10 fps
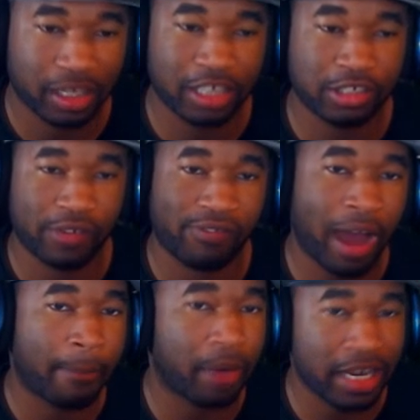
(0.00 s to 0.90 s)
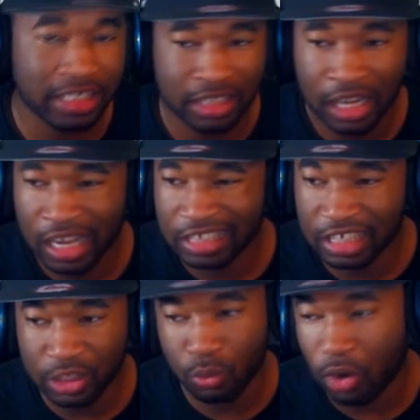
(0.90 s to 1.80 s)
is your vibration.
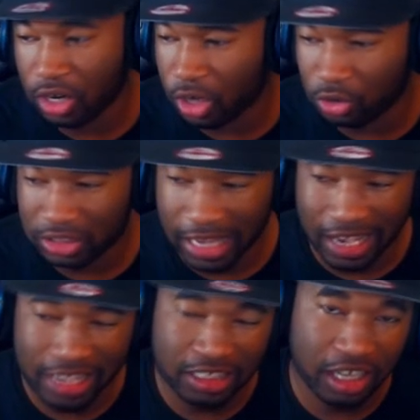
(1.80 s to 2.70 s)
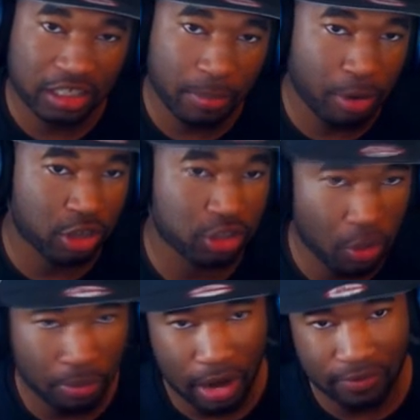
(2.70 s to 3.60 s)
This is one of those things. It's a, it's a personal
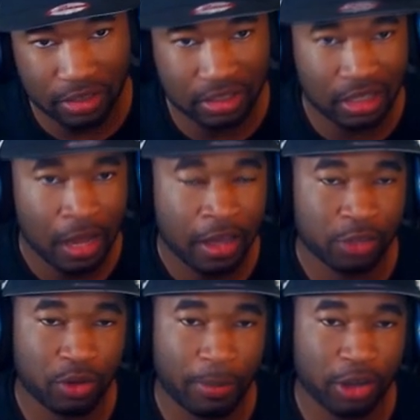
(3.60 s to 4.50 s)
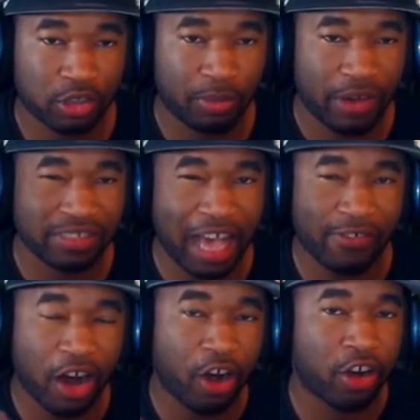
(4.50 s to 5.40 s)
preference. It's one of personal preference. I've
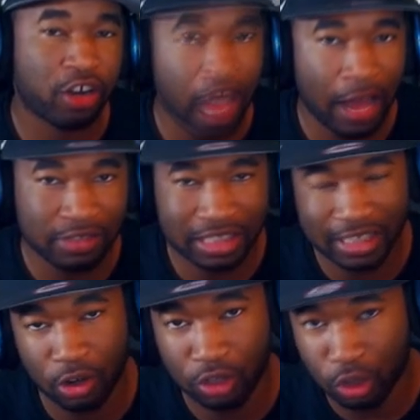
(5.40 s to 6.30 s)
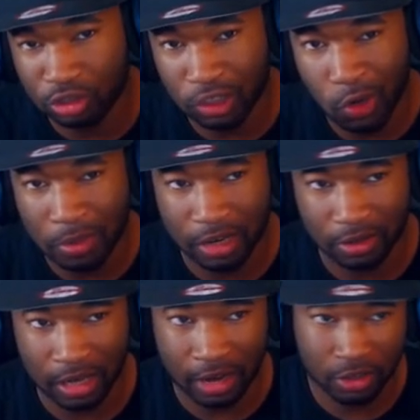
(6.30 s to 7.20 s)
heard, I've seen on YouTube that
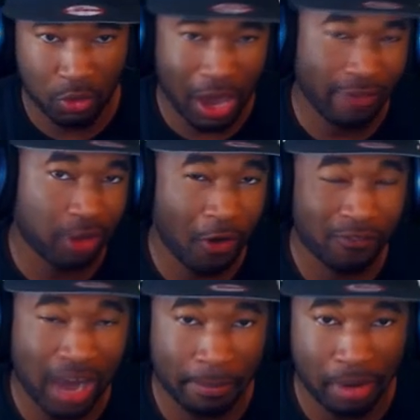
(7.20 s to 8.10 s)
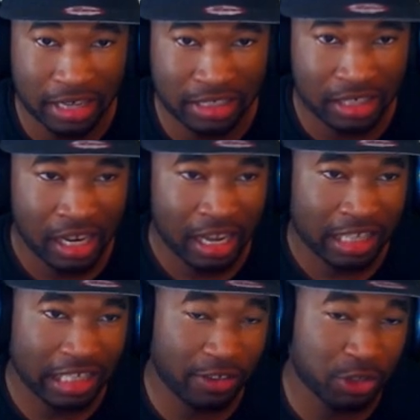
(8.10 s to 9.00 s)
that you have it on vibration
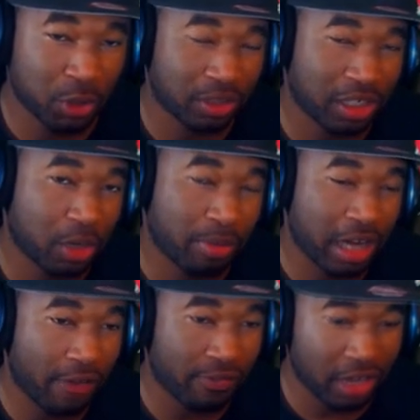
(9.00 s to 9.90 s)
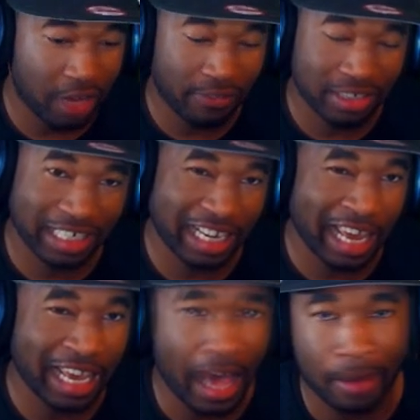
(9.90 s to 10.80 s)
gives you a little bit of a, of a
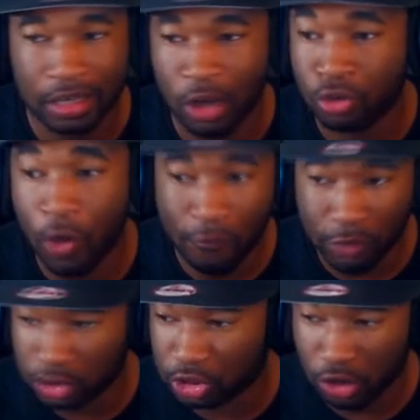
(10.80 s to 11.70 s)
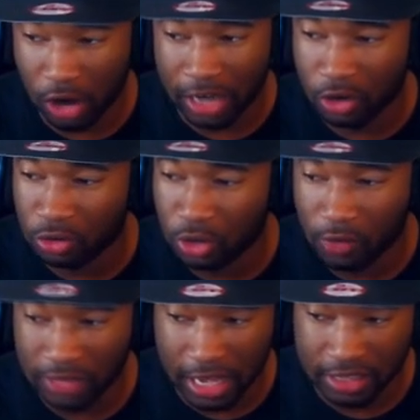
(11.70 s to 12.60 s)
delay. I don't know for sure. I don't know
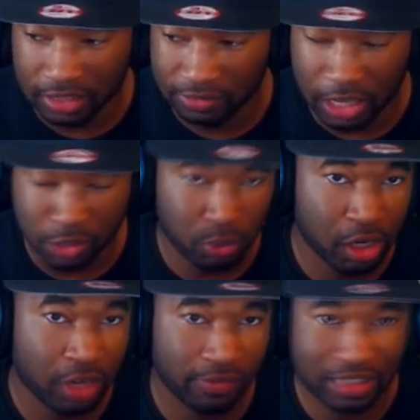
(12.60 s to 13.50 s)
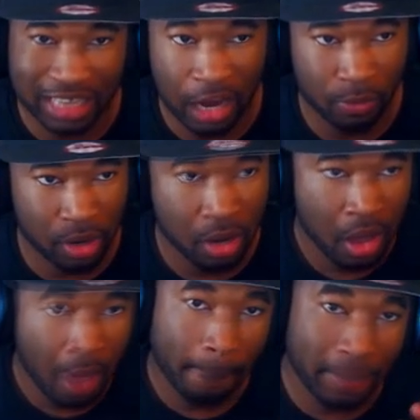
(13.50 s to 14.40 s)
if that's if that's real, if it's not real.
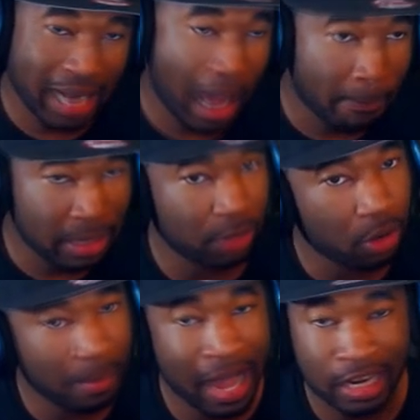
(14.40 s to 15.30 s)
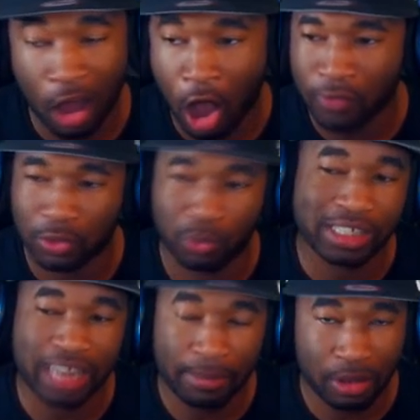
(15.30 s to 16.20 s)
But I play with mine off. The
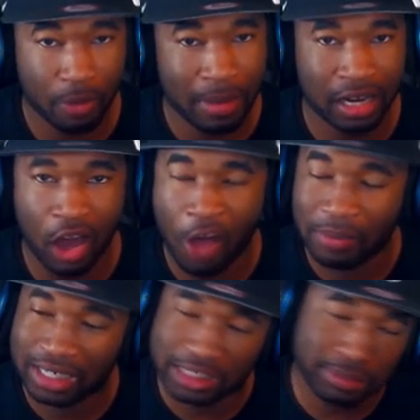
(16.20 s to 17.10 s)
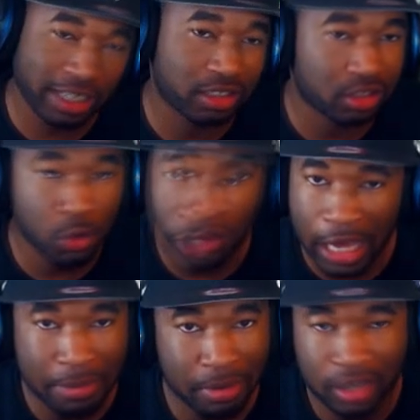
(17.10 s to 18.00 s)
reason I play with mine off because man,
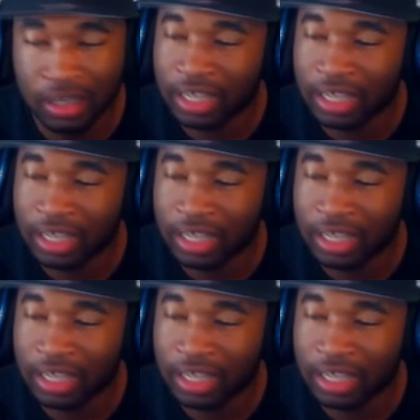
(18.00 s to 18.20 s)
2K, bro,